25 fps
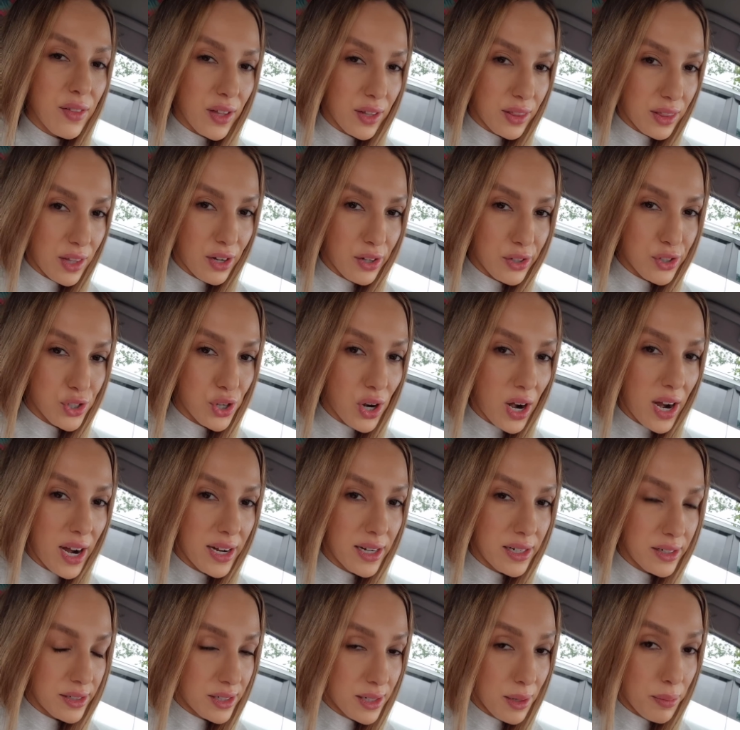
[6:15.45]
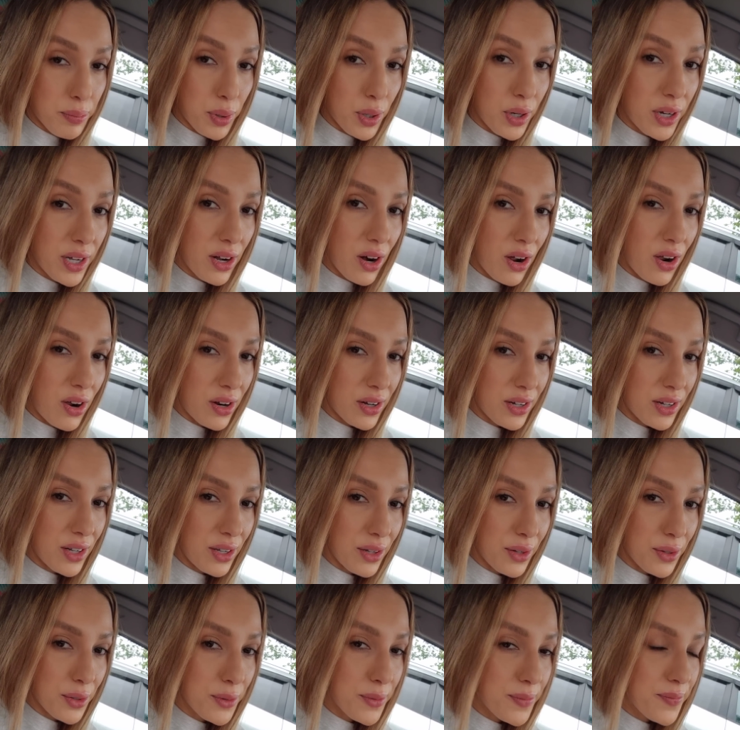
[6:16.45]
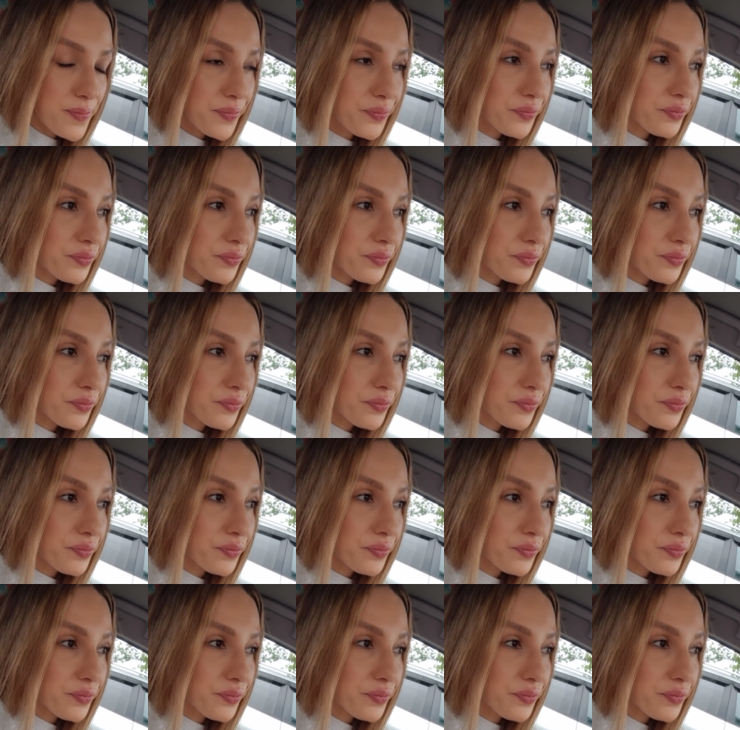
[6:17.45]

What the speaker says: that they're trying to put on you.